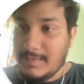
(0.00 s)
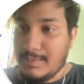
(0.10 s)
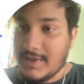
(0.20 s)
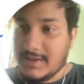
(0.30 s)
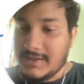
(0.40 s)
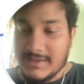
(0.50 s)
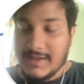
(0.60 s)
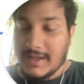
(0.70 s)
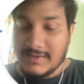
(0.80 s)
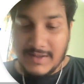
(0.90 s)
But this
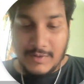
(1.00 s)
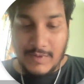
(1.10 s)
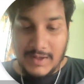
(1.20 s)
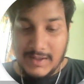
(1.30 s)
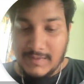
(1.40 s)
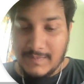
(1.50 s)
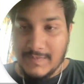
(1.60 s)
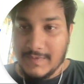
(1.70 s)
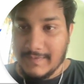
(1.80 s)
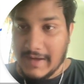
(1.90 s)
TanStack query
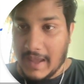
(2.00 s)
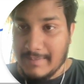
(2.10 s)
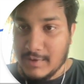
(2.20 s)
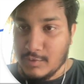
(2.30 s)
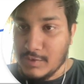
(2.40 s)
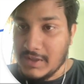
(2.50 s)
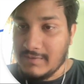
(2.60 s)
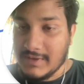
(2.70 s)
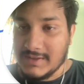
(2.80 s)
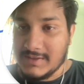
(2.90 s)
will happen only
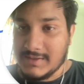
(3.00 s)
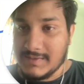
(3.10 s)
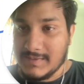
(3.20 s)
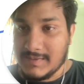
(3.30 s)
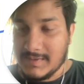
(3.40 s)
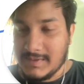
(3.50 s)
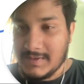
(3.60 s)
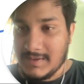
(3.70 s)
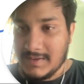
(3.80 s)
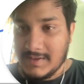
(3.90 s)
once
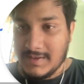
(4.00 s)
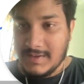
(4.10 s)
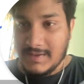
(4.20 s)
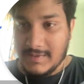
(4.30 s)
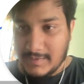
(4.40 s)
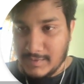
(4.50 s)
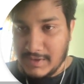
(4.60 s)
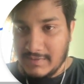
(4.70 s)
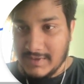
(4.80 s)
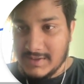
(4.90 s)

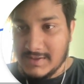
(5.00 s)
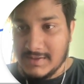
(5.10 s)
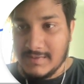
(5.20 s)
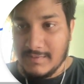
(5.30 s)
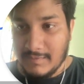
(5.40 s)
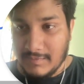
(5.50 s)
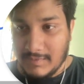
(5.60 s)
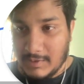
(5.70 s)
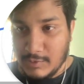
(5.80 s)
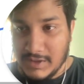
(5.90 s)

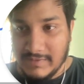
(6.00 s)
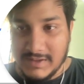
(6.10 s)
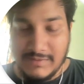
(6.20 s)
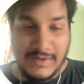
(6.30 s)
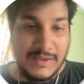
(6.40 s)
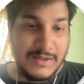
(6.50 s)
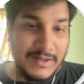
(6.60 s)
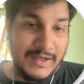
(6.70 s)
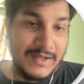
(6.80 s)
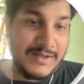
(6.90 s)
when the
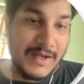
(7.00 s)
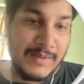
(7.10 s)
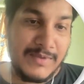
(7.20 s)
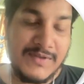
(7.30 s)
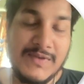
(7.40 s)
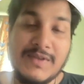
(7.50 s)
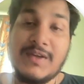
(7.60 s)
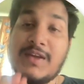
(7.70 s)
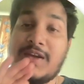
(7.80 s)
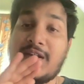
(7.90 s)
cache time is
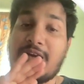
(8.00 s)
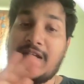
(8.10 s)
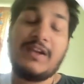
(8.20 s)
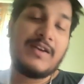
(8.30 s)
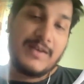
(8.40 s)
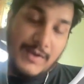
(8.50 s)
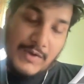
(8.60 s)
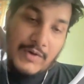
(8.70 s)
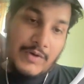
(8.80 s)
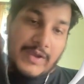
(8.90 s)
cleared.
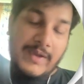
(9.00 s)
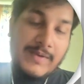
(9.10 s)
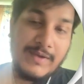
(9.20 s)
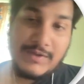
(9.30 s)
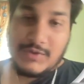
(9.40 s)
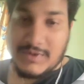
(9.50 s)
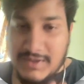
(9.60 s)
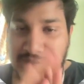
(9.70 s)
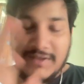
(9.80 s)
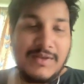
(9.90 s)
Okay, so
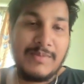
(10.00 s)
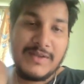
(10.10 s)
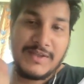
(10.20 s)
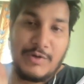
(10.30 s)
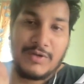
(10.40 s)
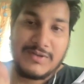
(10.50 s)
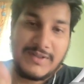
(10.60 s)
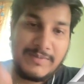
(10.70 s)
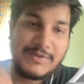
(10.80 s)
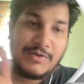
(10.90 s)
this is the basic
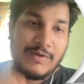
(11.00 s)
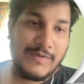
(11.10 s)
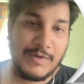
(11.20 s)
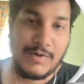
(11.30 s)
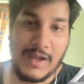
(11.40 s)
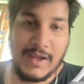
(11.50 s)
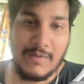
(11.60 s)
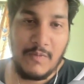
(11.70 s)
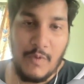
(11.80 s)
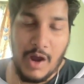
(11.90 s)
concepts of like
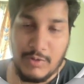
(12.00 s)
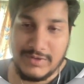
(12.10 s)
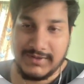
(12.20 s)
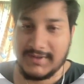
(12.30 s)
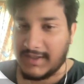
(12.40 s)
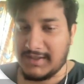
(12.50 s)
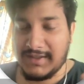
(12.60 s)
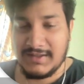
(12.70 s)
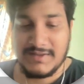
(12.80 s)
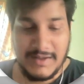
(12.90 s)
how these three
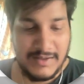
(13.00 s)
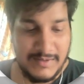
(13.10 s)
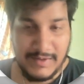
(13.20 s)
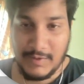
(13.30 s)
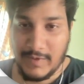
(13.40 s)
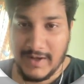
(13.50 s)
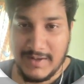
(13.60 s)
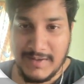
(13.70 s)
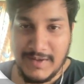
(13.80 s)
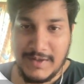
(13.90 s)
things are required.
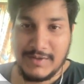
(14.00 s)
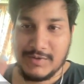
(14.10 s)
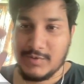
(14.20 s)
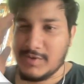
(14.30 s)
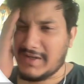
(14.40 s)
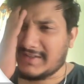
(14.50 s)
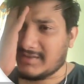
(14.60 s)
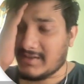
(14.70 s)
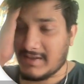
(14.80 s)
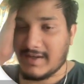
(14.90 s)
So let's
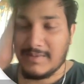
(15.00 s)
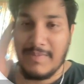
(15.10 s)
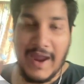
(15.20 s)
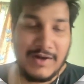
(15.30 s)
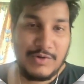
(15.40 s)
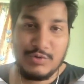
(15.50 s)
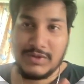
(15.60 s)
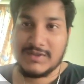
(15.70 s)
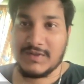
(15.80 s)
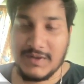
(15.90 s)
get back to
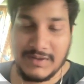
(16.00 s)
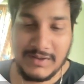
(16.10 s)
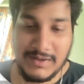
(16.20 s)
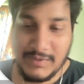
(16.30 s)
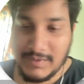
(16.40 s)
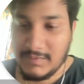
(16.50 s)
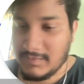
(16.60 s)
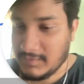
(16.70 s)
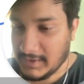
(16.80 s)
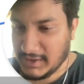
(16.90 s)
the
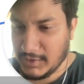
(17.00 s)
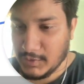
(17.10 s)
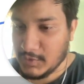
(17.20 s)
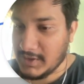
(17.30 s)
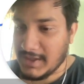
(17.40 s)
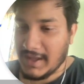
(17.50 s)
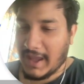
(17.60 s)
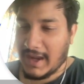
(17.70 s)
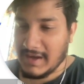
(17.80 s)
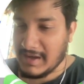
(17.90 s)
working code,
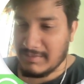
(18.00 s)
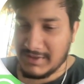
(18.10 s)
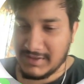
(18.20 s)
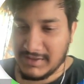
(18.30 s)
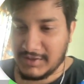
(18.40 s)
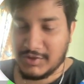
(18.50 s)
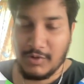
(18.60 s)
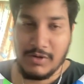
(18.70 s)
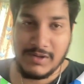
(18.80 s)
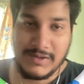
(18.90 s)
and let me just
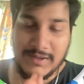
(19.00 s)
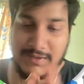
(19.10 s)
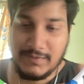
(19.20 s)
install this